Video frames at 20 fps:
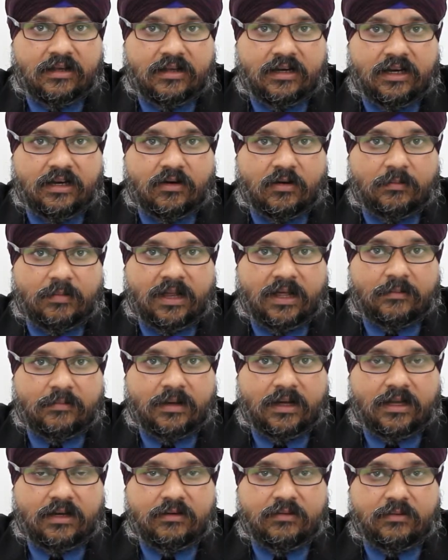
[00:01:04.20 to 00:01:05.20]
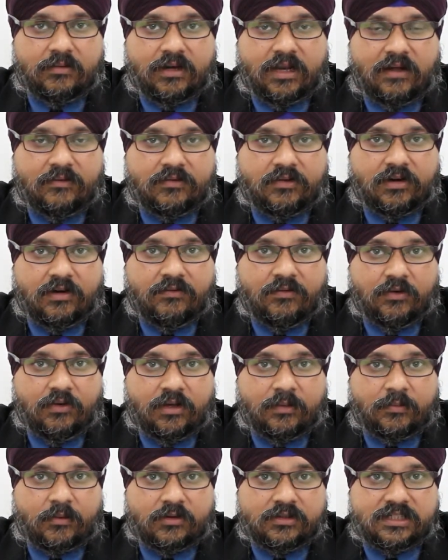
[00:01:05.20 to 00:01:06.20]
green or black belt, will have to review
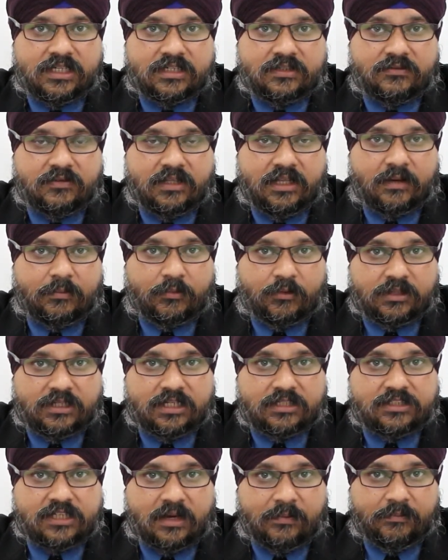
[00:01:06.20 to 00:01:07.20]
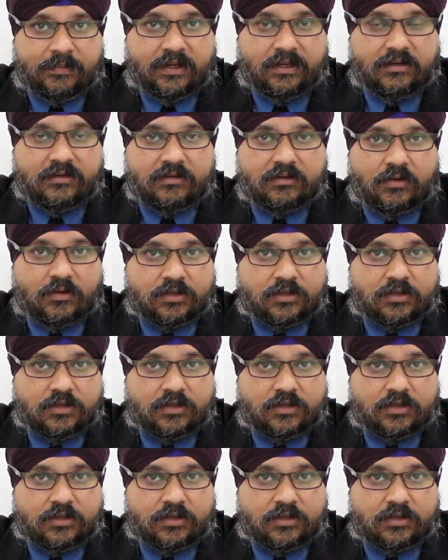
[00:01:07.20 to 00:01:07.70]
the projects with their project champions